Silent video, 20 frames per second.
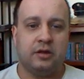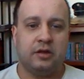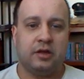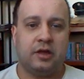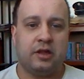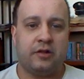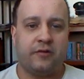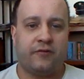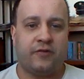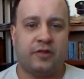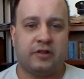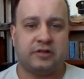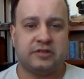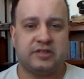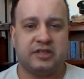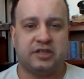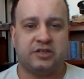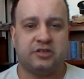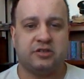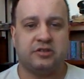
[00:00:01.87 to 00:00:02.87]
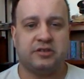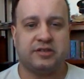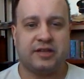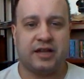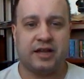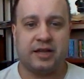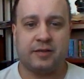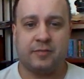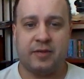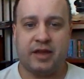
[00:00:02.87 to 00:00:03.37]
Hello fellow Stitchers,
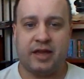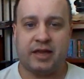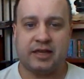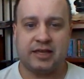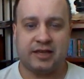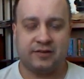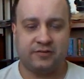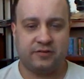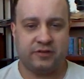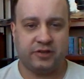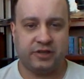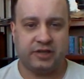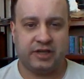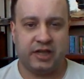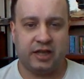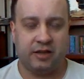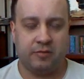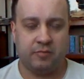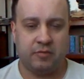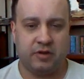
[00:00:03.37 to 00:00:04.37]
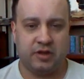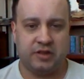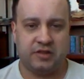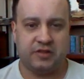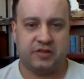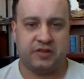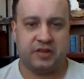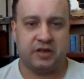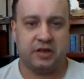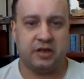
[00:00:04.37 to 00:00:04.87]
I am back after a
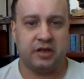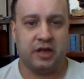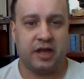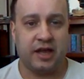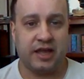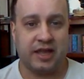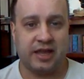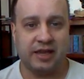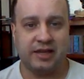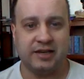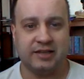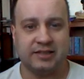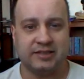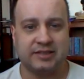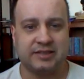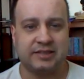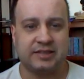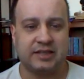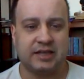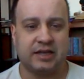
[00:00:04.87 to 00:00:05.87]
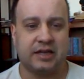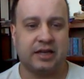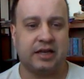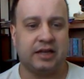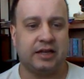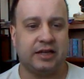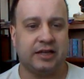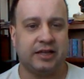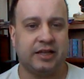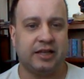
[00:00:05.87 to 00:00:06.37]
10-month hiatus.
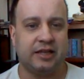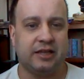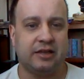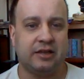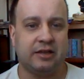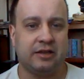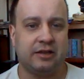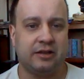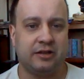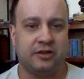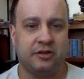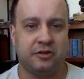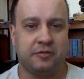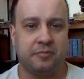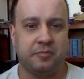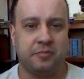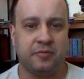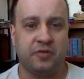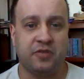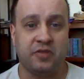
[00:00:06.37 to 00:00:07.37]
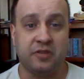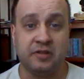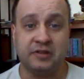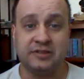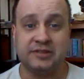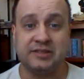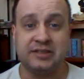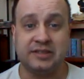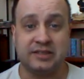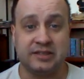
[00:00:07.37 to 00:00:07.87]
I
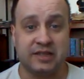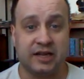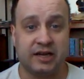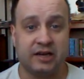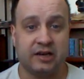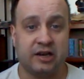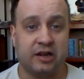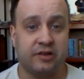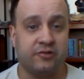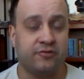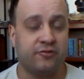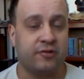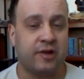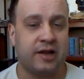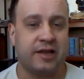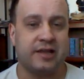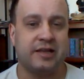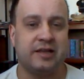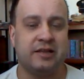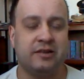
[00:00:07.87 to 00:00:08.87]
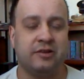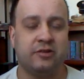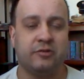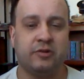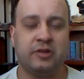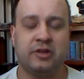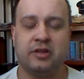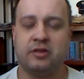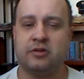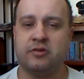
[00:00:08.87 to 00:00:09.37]
decided I'd try
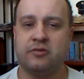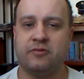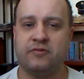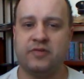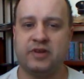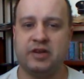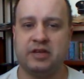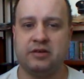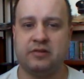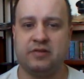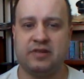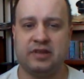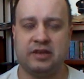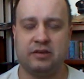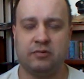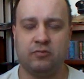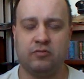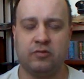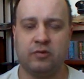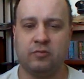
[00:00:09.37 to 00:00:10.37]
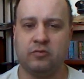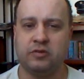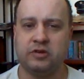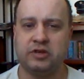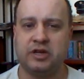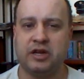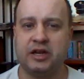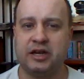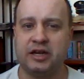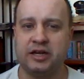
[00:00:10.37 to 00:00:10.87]
doing this whole video thing one more
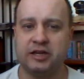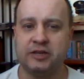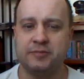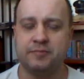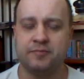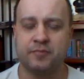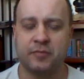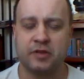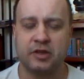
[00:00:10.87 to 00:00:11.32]
time.